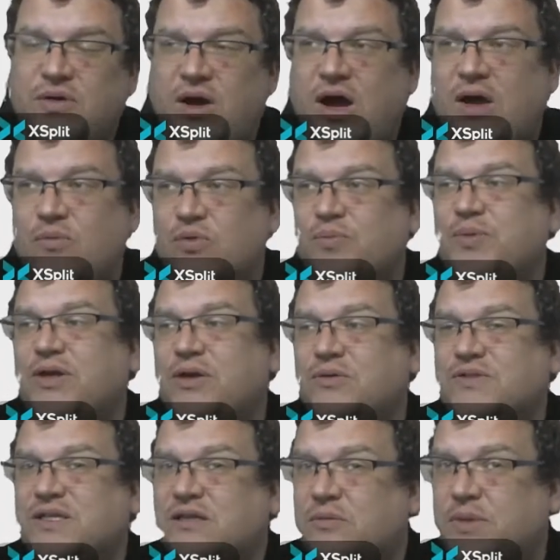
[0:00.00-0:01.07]
I would be
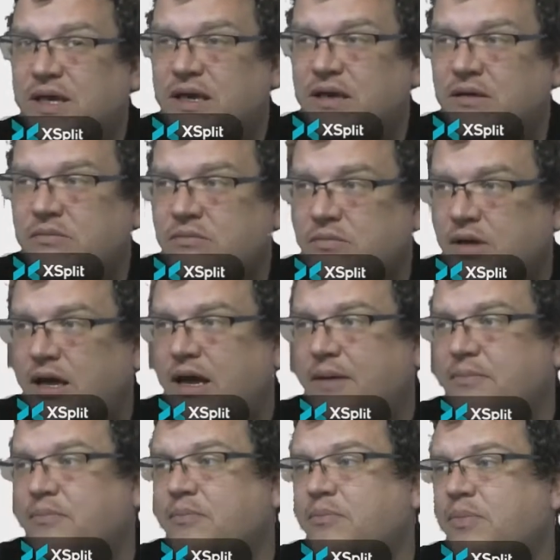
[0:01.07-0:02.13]
using them here,
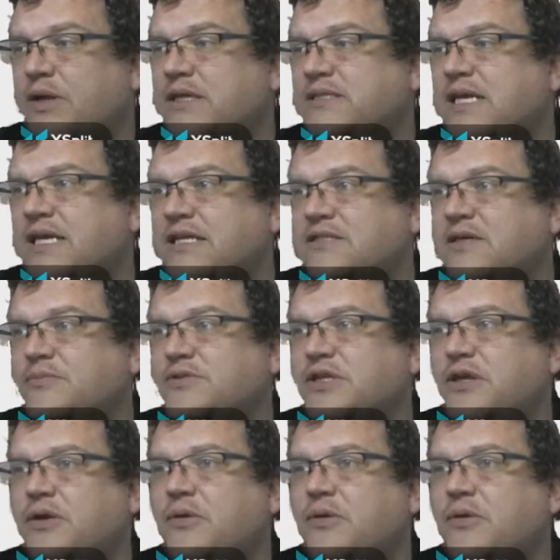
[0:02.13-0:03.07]
but it is up to you.